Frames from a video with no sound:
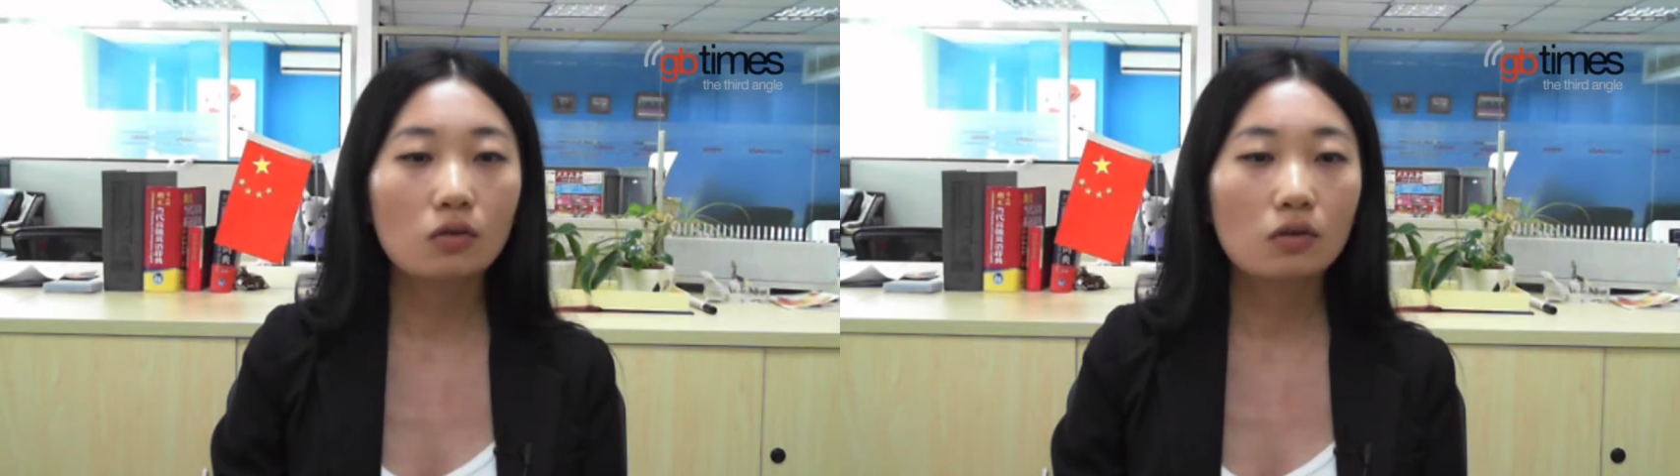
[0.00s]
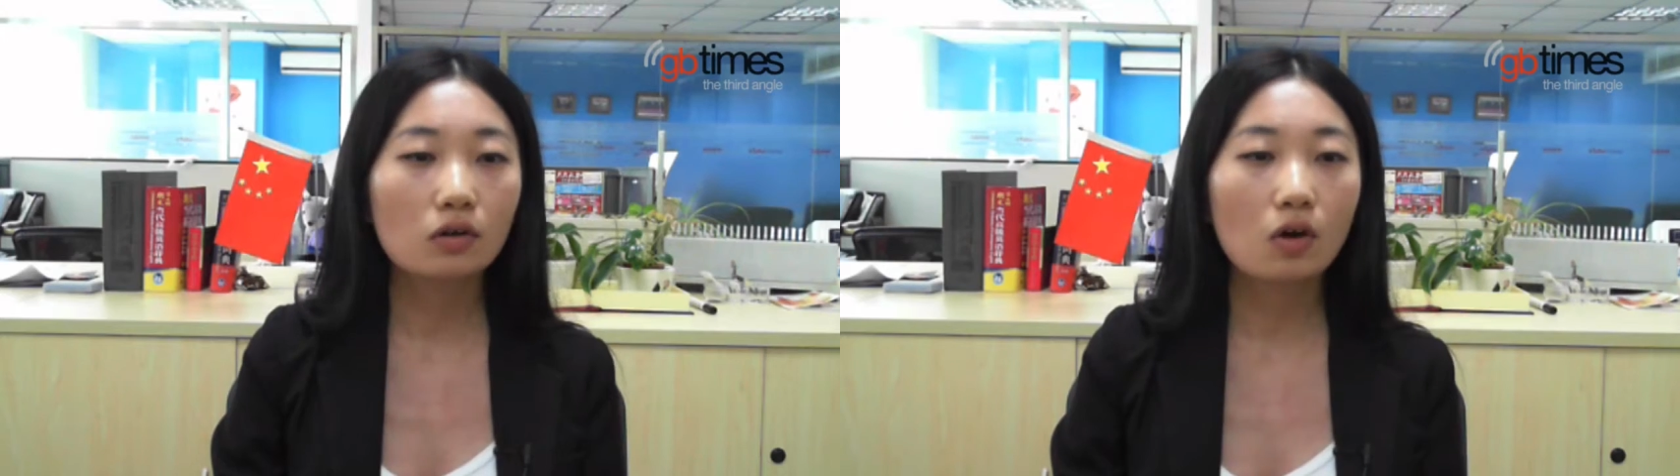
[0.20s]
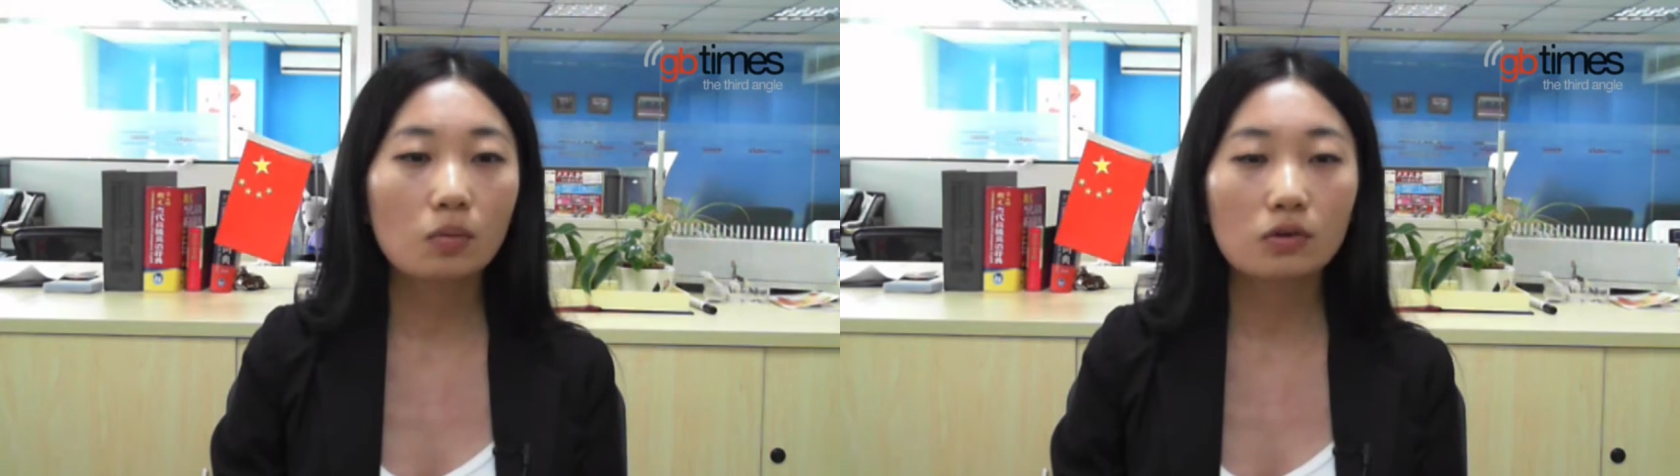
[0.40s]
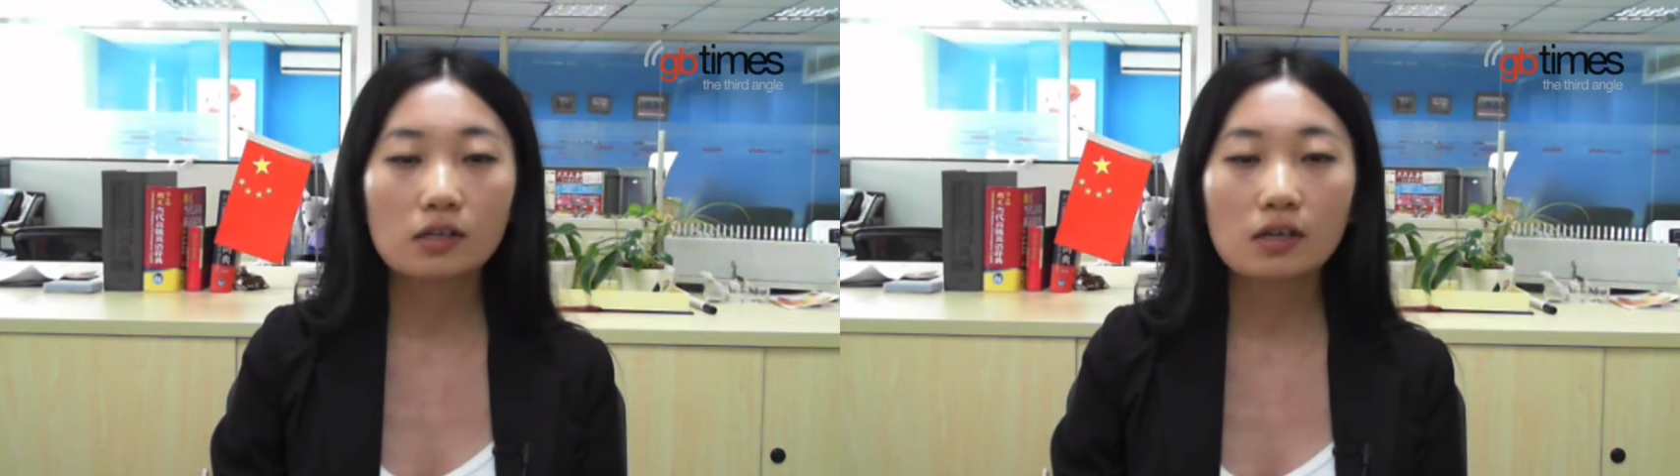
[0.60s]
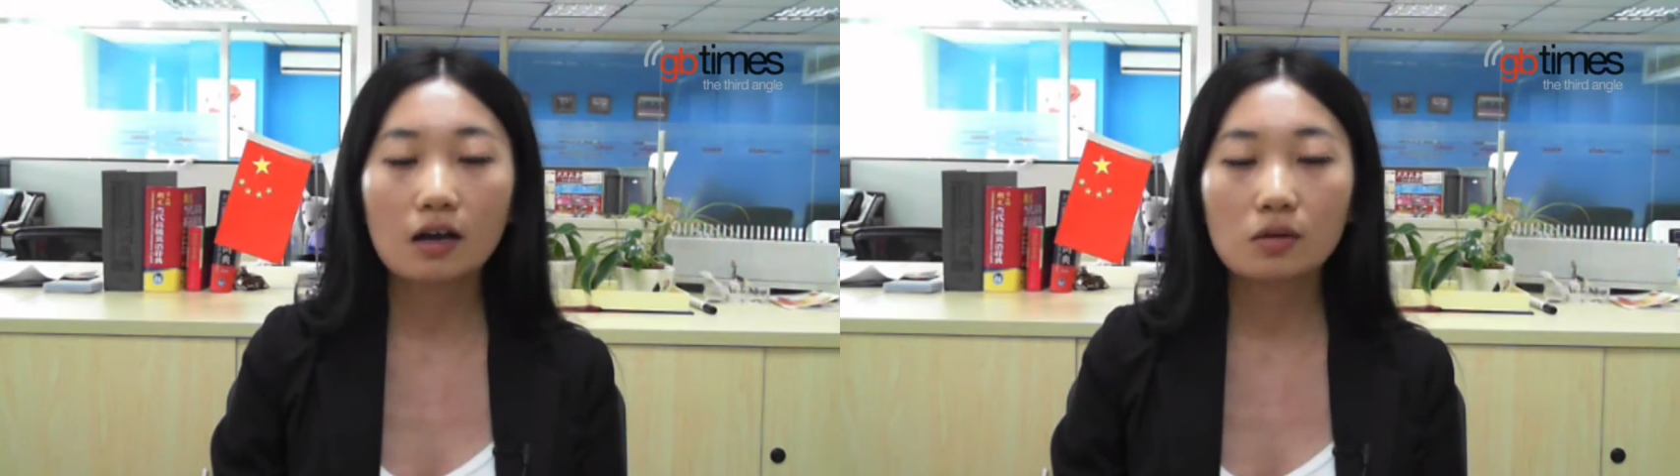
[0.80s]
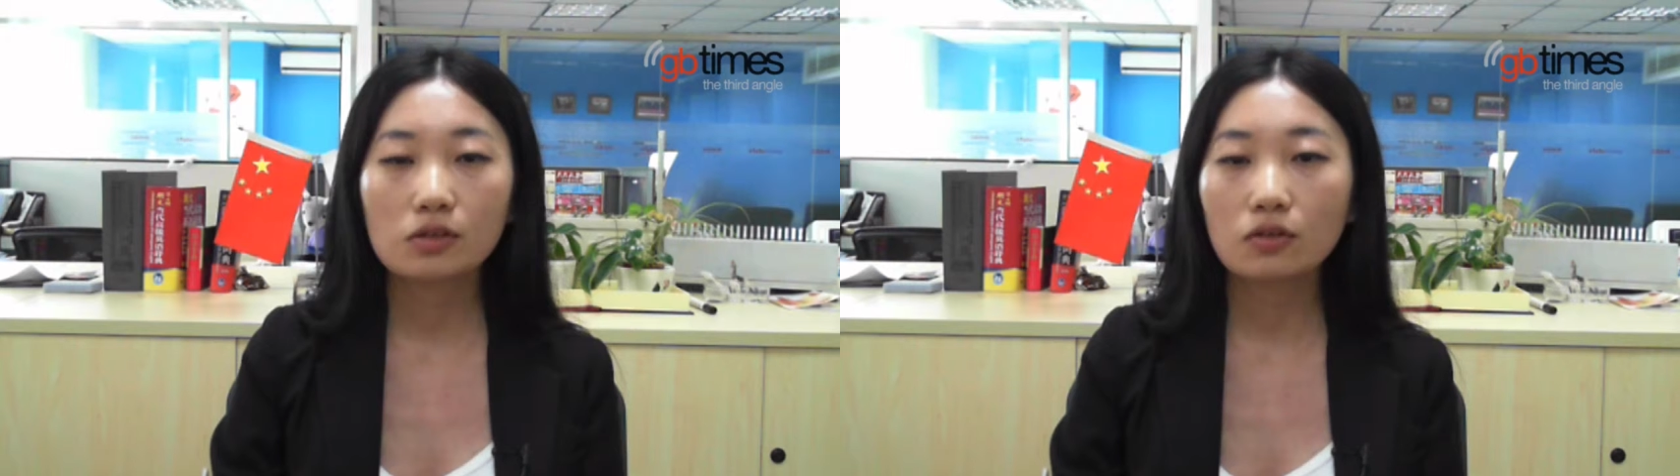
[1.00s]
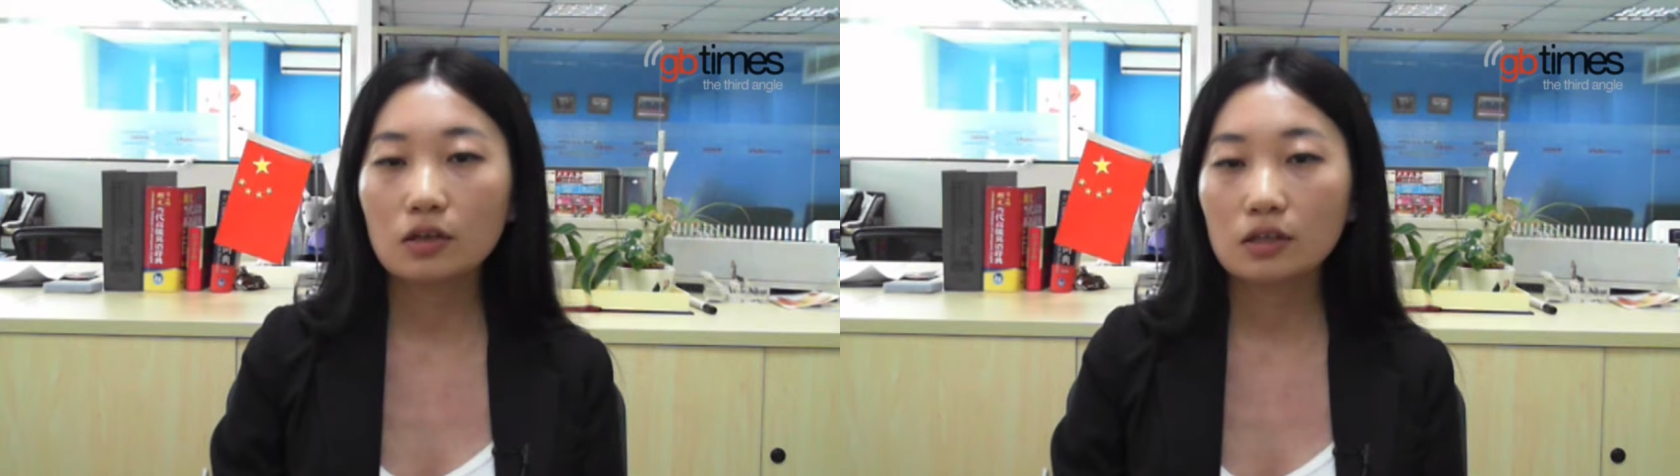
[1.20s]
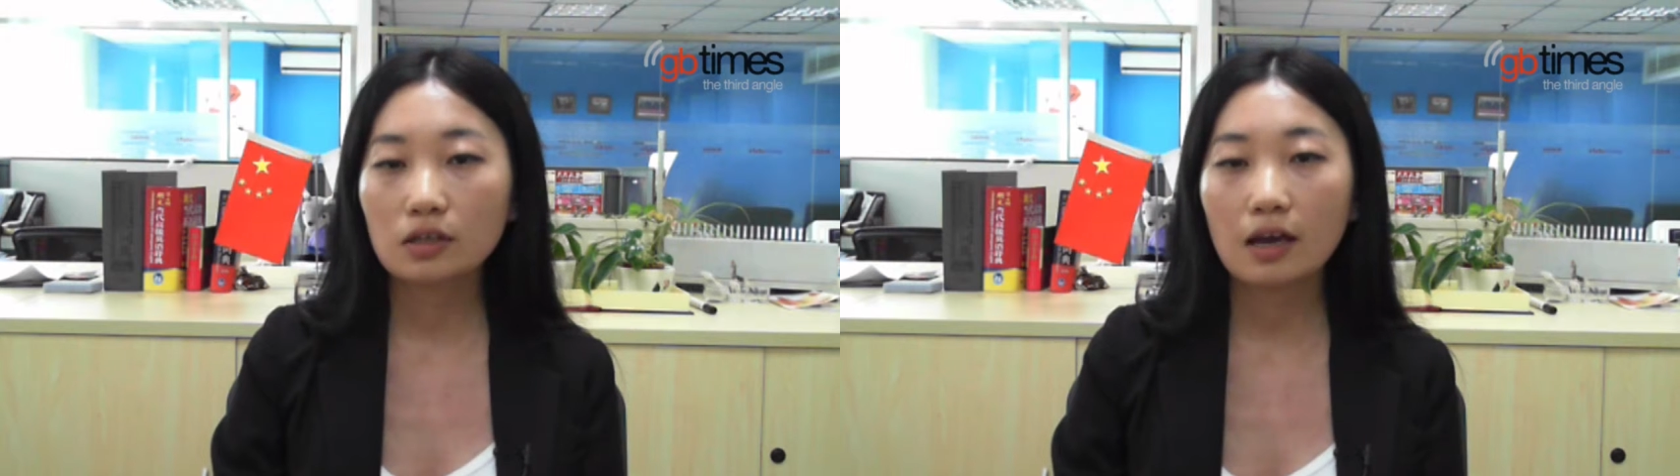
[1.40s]
the Global Times
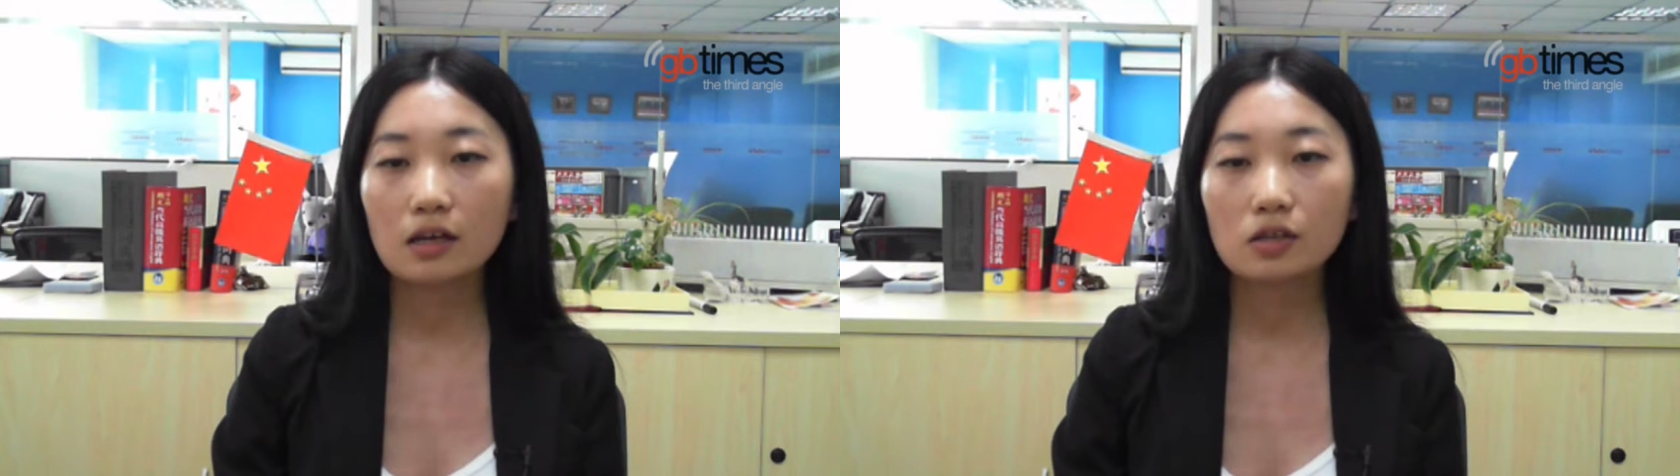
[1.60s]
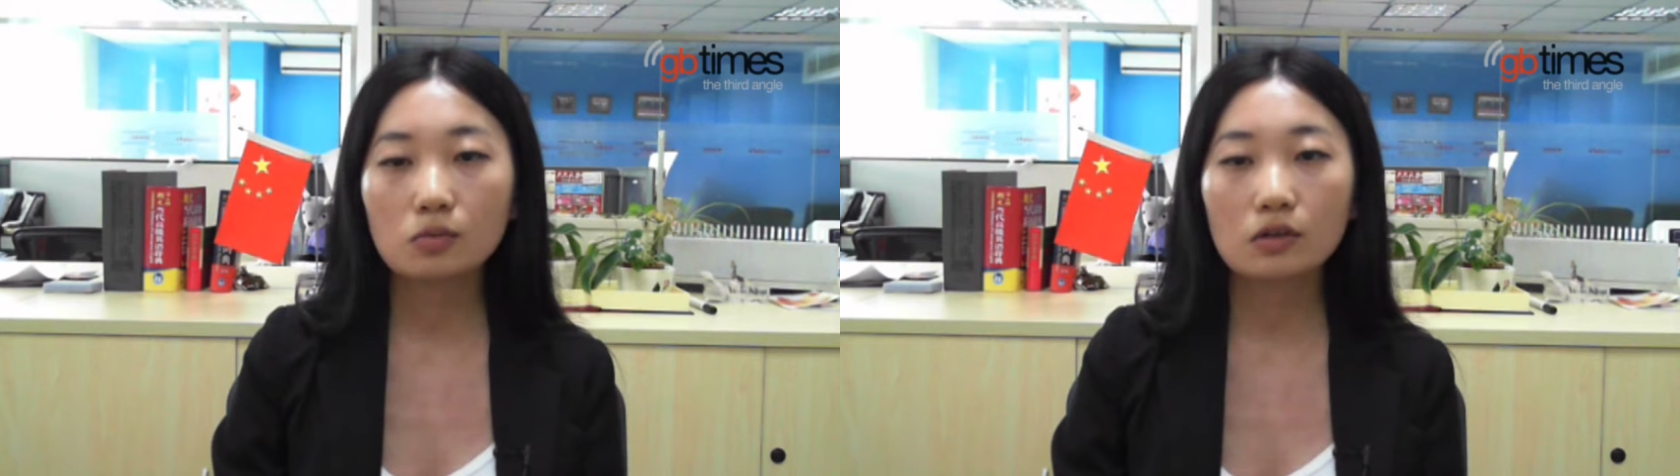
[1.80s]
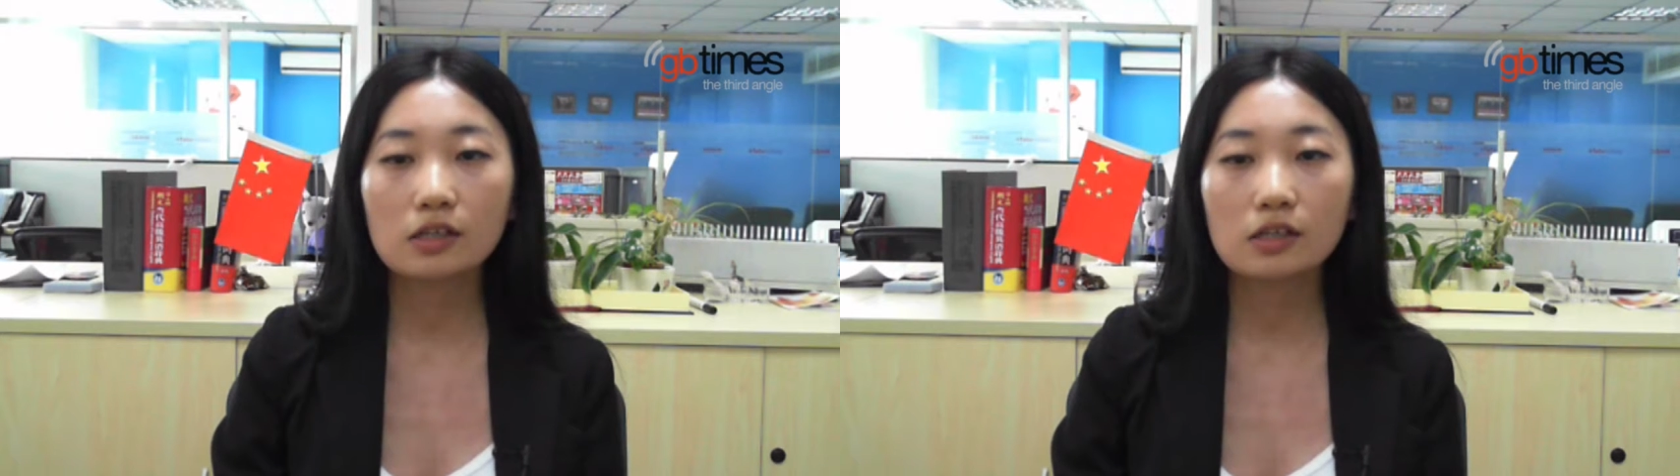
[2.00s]
this case will